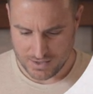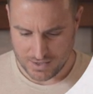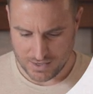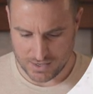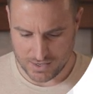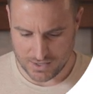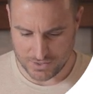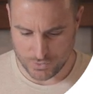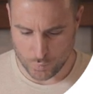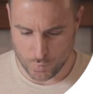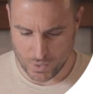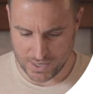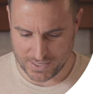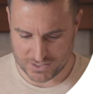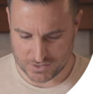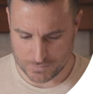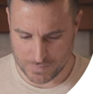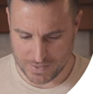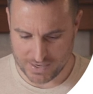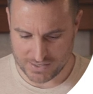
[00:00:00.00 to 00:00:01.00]
The white
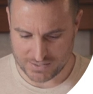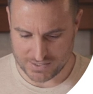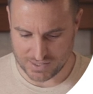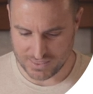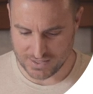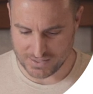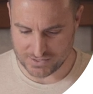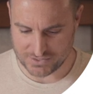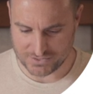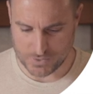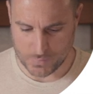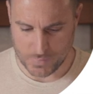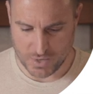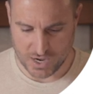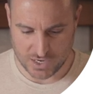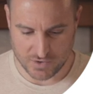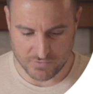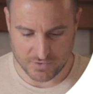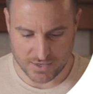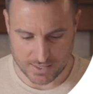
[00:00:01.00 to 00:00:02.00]
space, I think, is some
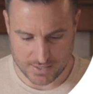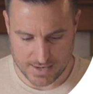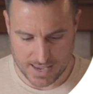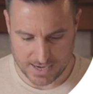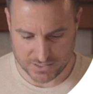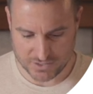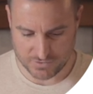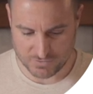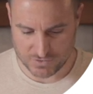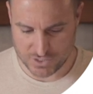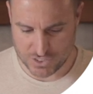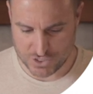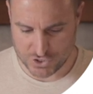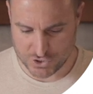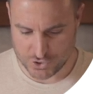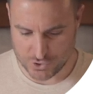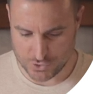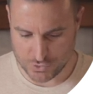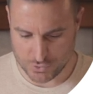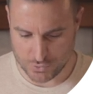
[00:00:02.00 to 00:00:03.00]
kind of connective
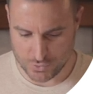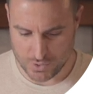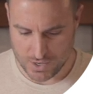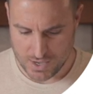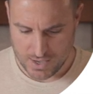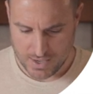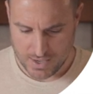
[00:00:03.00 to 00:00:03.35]
tissue.